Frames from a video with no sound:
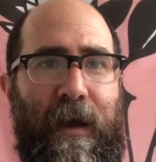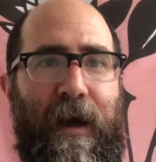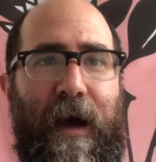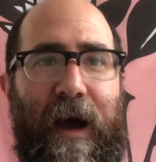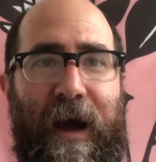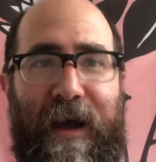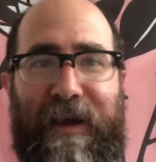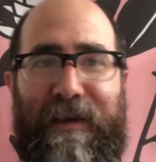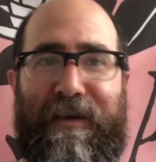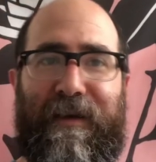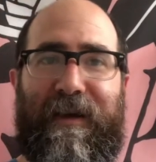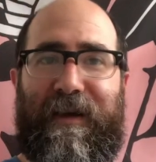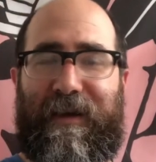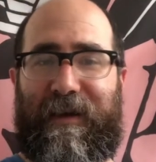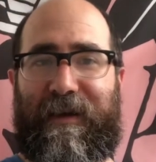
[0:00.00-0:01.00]
Hi,
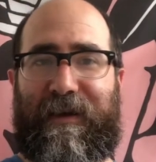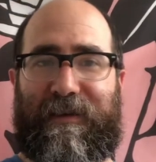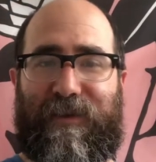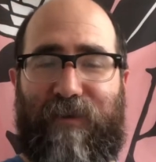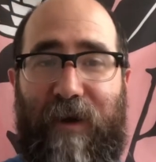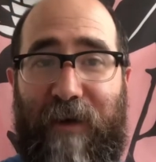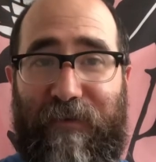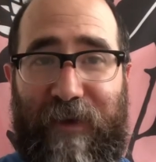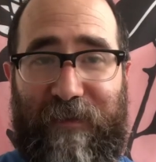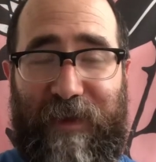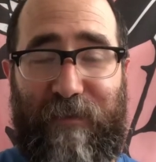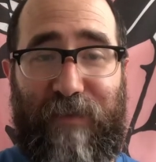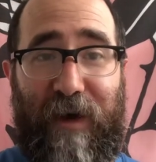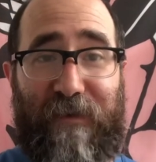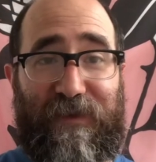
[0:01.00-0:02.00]
it's Rob from the
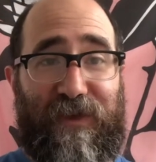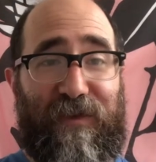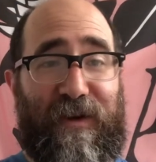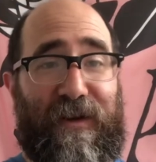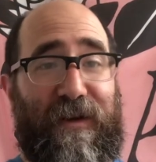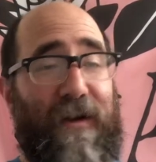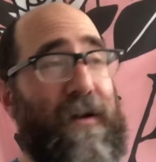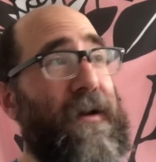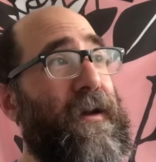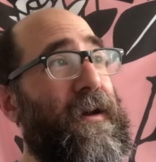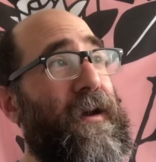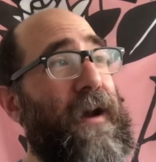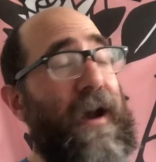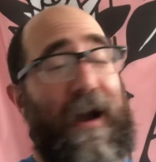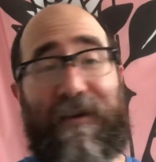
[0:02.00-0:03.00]
Bobsphere,
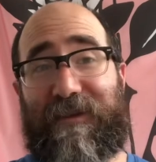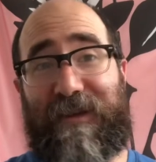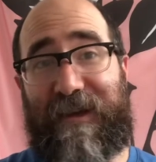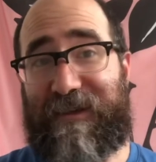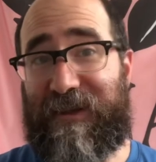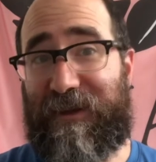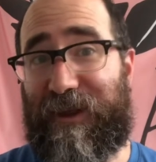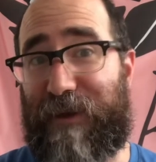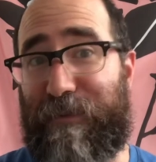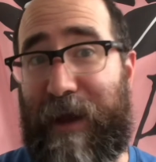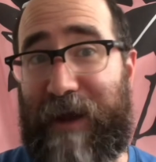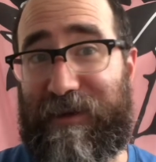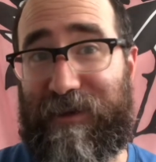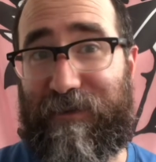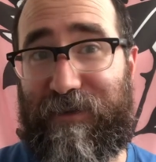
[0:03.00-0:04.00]
and today's a
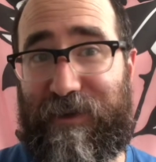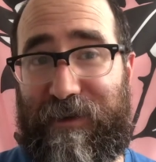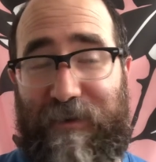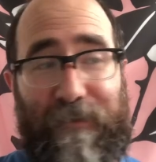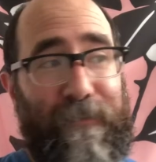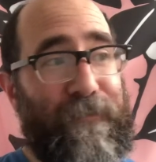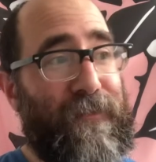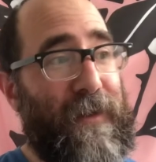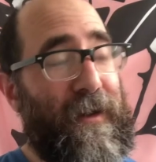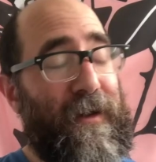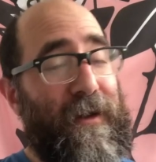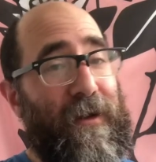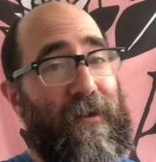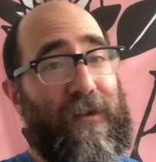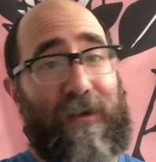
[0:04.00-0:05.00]
thematic video.
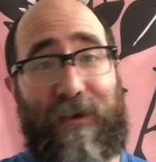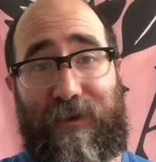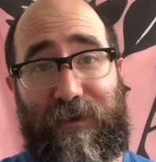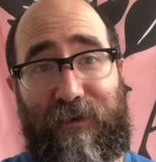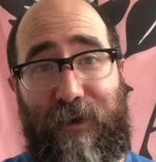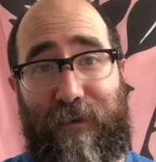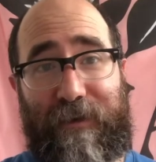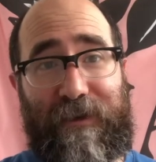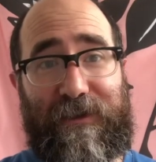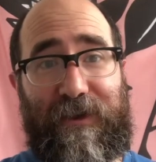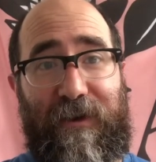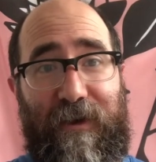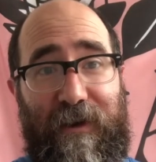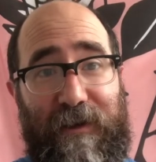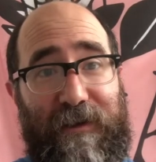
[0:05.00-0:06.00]
We're going to focus
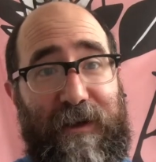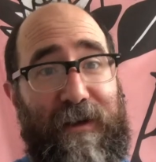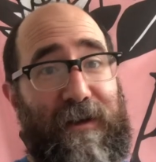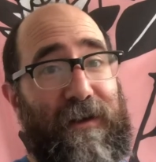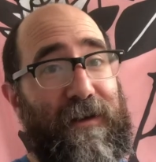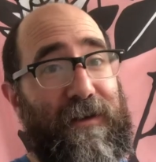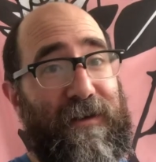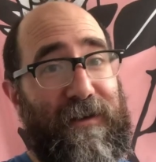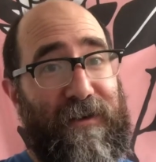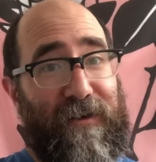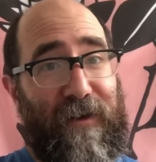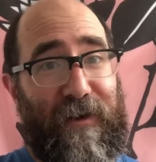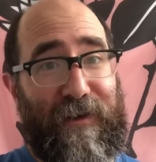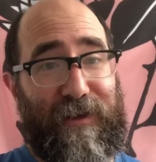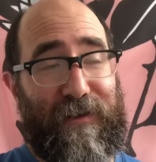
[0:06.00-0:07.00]
on Indian
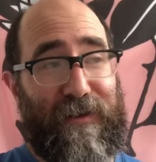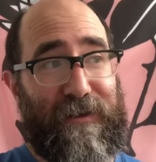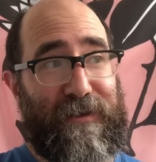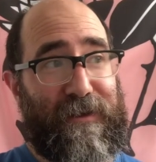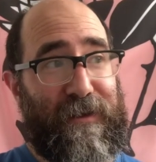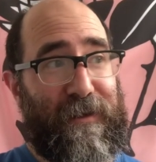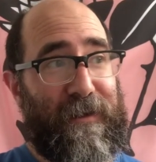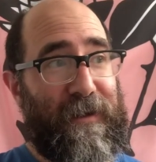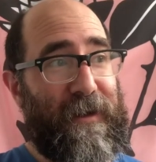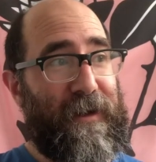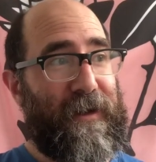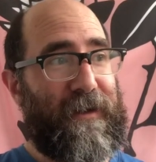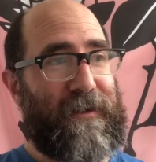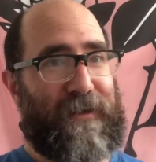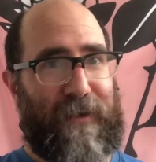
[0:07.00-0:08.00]
authors.
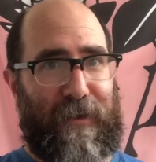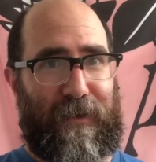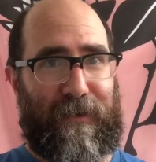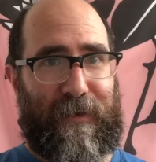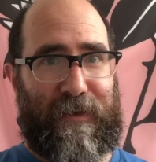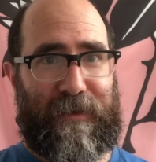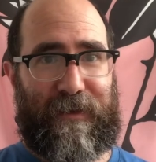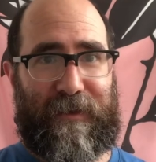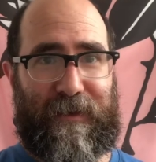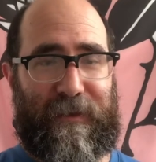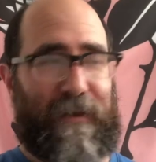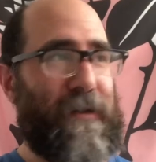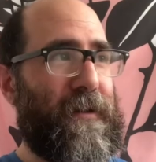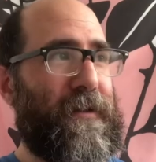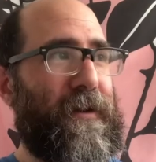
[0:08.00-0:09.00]
So,
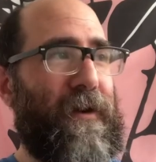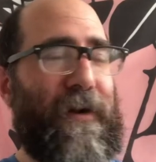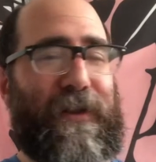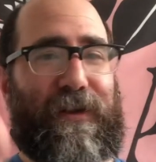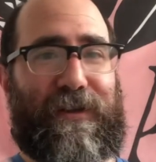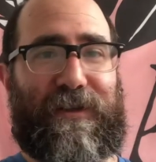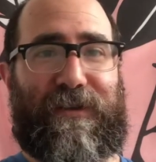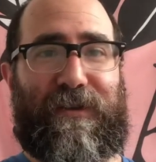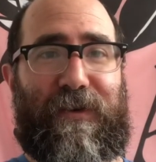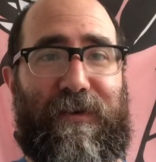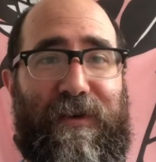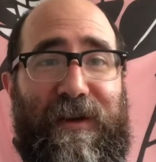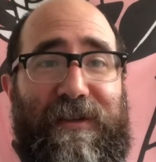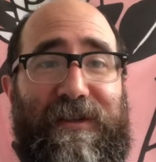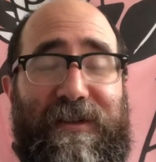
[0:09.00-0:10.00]
the authors don't
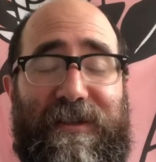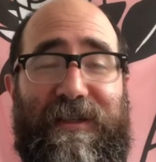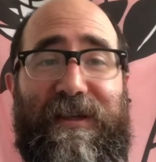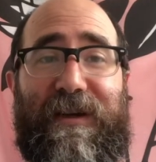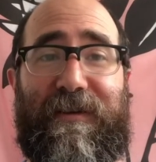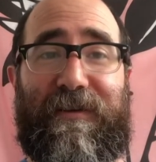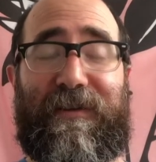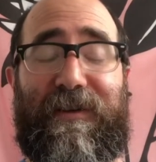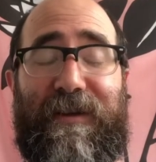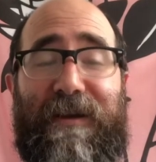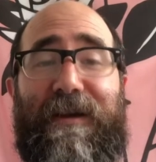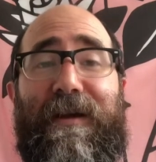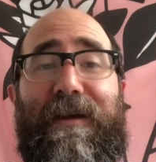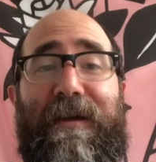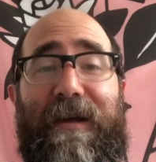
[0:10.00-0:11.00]

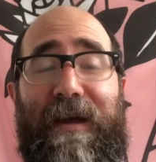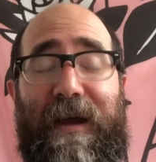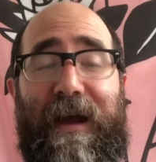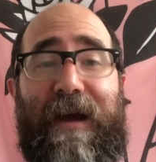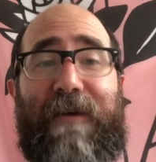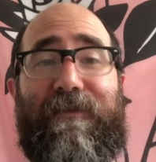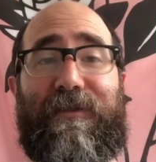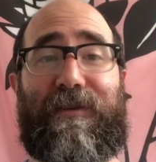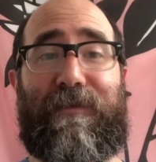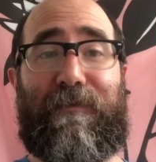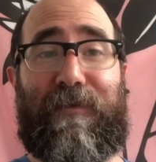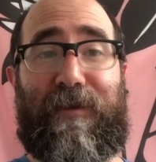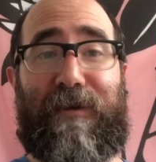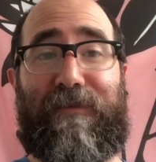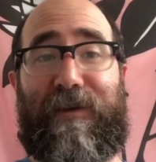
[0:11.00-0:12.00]
necessarily have to
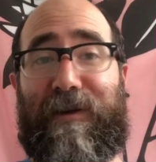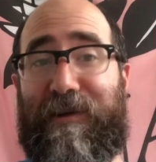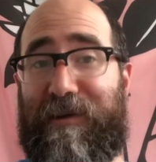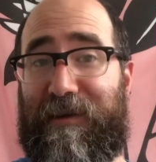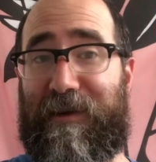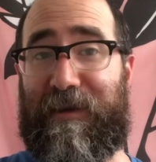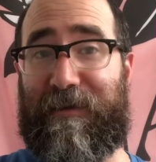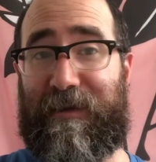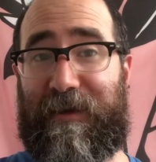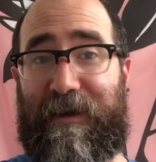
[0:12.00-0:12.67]
live in India.